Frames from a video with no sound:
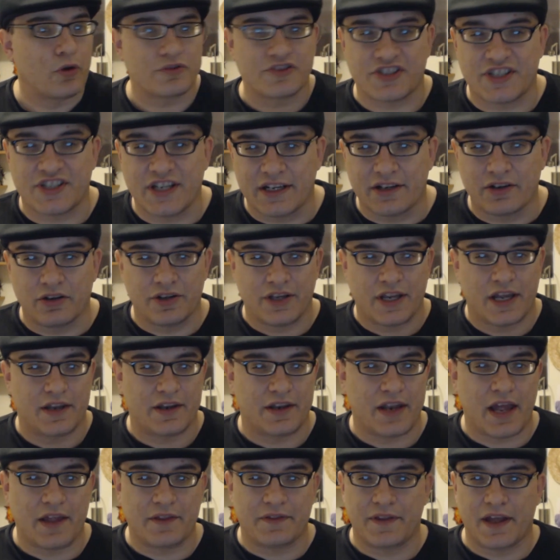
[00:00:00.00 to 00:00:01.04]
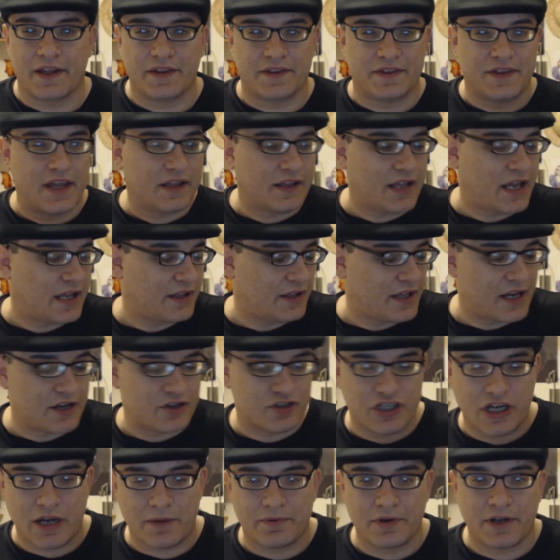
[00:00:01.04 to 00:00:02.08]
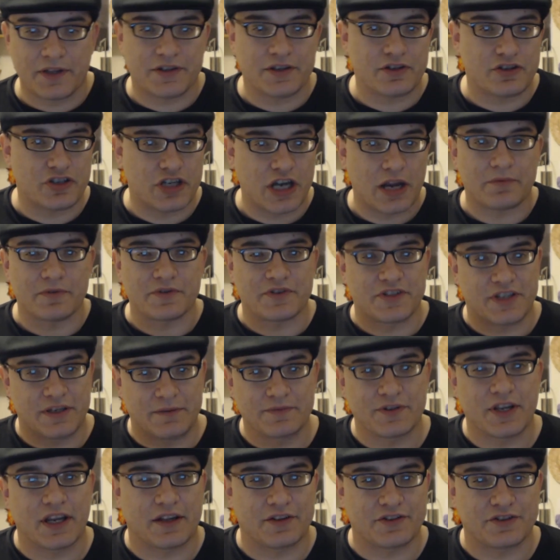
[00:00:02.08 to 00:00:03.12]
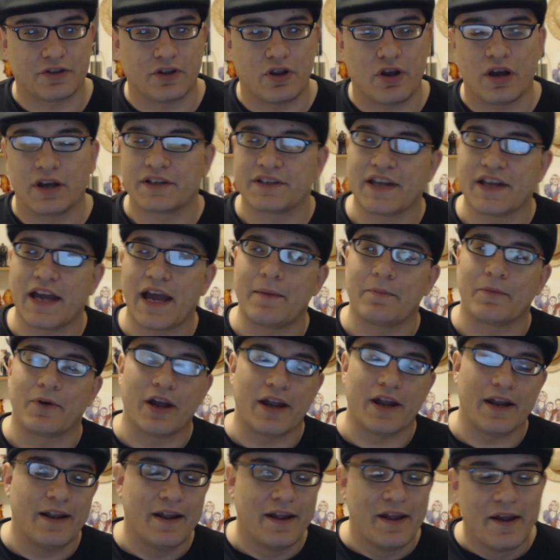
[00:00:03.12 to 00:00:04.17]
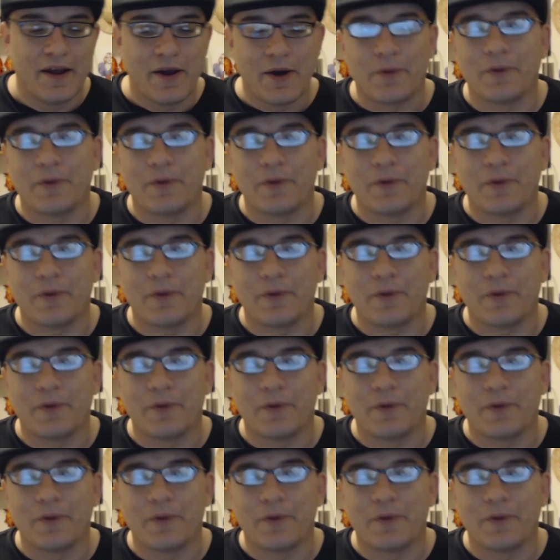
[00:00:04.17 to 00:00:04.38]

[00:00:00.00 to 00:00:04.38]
No signal yet. Not last chapter, not this chapter. Seems like it's a long time, right?